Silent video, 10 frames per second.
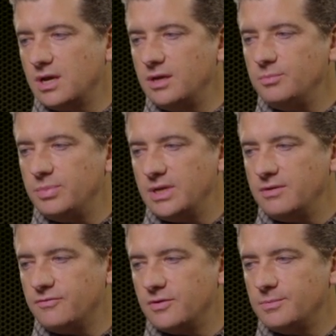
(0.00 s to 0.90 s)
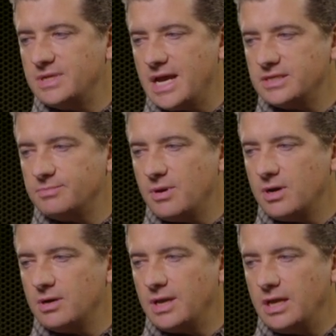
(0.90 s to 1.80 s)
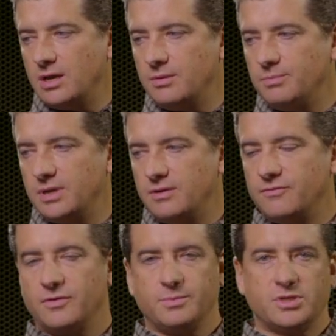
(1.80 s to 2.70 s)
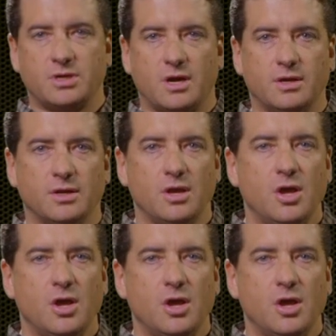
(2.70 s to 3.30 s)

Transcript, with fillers: unpin from taskbar and unpin from start.